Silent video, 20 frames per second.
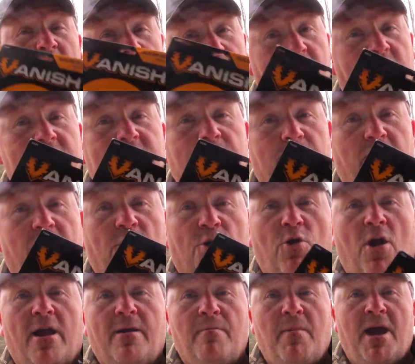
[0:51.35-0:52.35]
this will be a
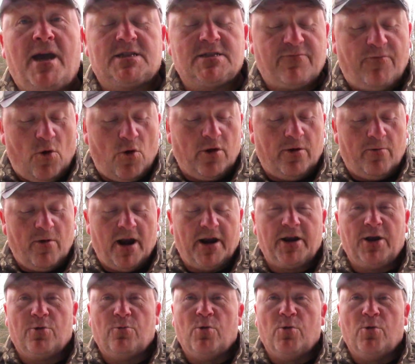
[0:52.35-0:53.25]
great mask for it right here.